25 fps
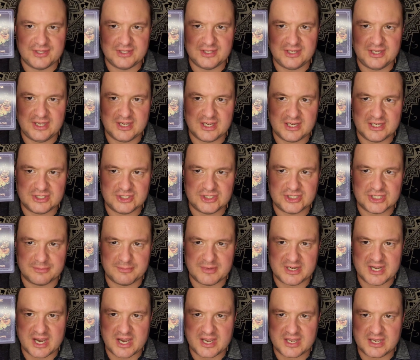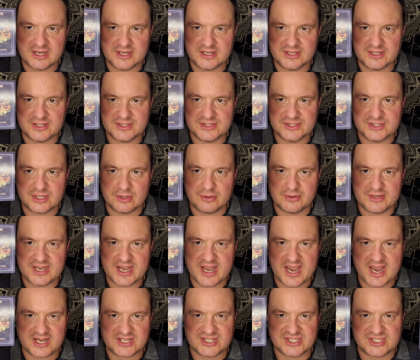the Gemini
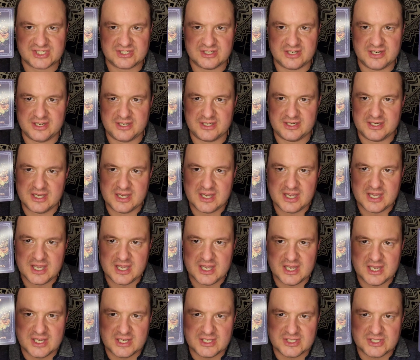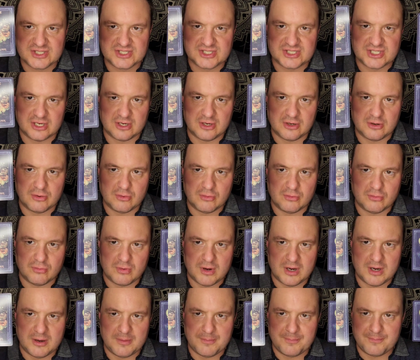zodiac sign.
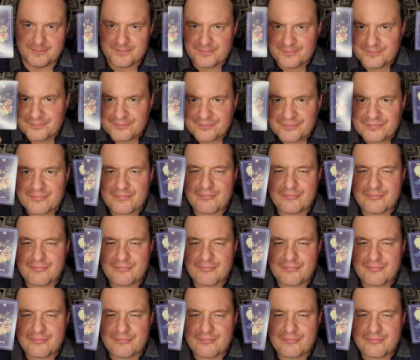So um,